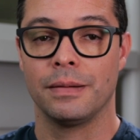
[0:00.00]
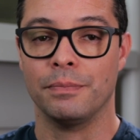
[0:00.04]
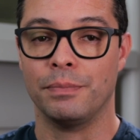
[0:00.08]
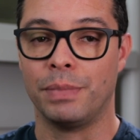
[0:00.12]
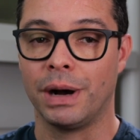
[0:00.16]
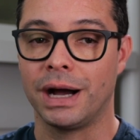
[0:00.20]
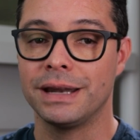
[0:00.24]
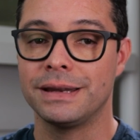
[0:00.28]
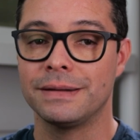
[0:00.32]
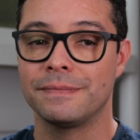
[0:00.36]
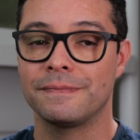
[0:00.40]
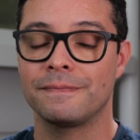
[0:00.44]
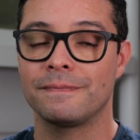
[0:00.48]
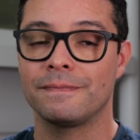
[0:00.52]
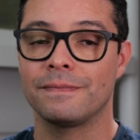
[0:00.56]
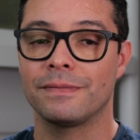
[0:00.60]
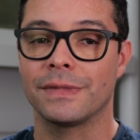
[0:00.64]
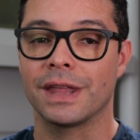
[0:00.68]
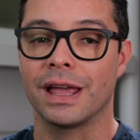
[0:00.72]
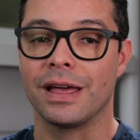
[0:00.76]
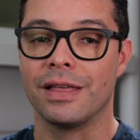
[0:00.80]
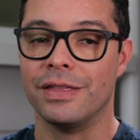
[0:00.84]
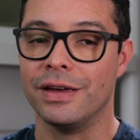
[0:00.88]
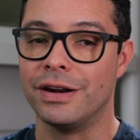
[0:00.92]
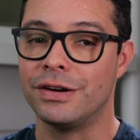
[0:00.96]
But
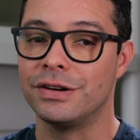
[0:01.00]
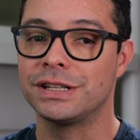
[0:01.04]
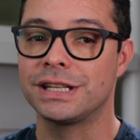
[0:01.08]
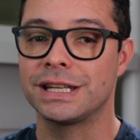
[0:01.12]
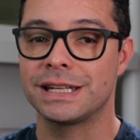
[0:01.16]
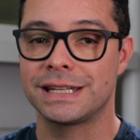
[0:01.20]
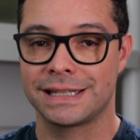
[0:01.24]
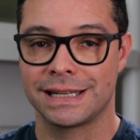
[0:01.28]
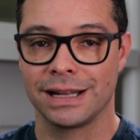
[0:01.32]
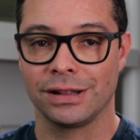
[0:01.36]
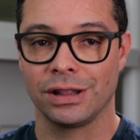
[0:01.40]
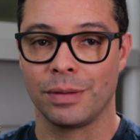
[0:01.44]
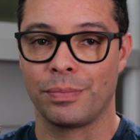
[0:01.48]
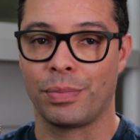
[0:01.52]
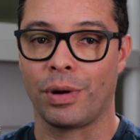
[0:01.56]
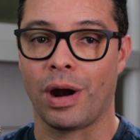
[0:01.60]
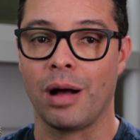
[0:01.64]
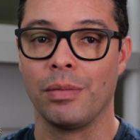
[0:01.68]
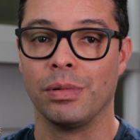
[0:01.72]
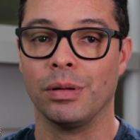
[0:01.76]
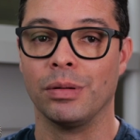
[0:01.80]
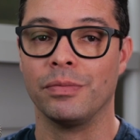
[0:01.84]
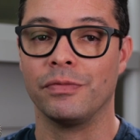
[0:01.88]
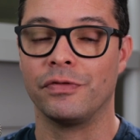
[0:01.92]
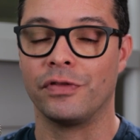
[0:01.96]
there's still a
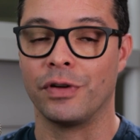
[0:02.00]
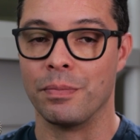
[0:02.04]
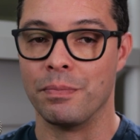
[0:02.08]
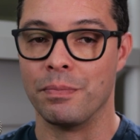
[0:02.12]
problem for